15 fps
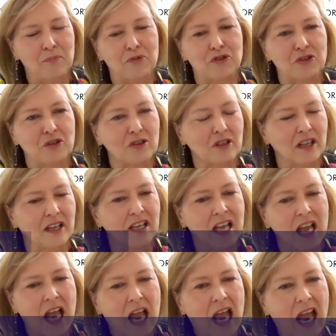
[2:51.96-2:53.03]

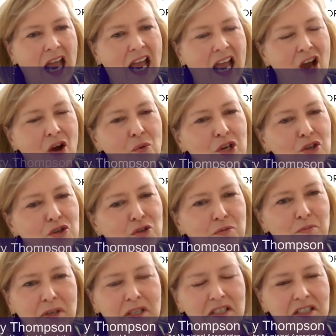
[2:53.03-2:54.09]
absolutely how we do
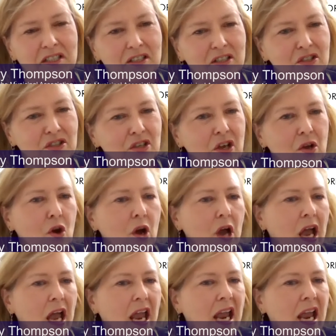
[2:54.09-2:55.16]
business
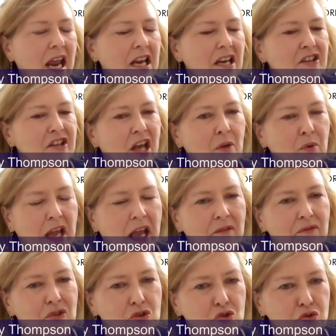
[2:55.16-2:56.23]
and that we
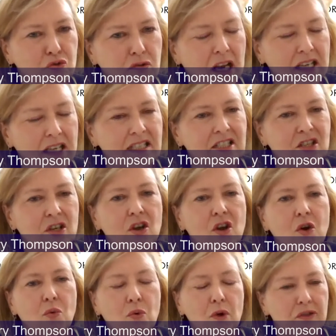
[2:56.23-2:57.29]
have the trust
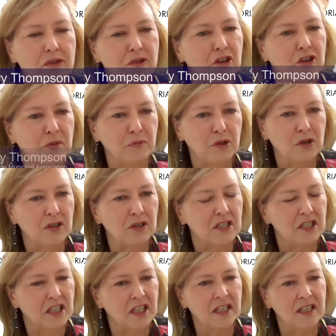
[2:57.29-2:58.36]
with the
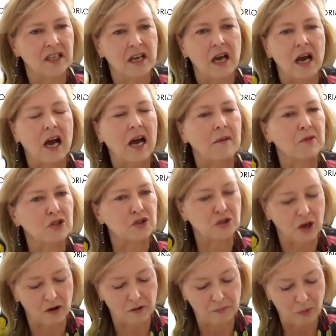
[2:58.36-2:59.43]
community is
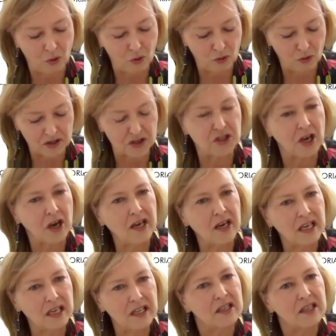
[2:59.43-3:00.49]
so important. So
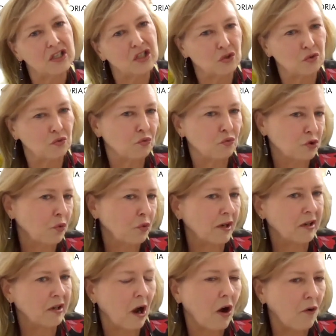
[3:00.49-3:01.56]
in the
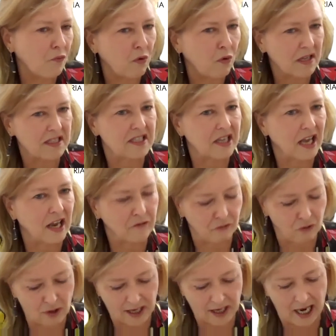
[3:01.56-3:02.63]
suite of what's there
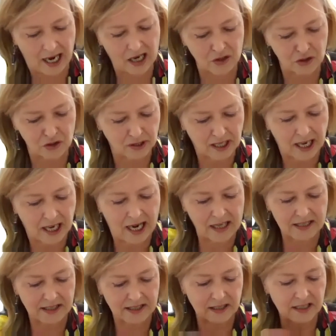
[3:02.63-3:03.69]
for a council and
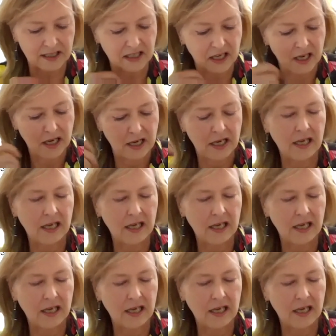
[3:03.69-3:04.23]
councillors,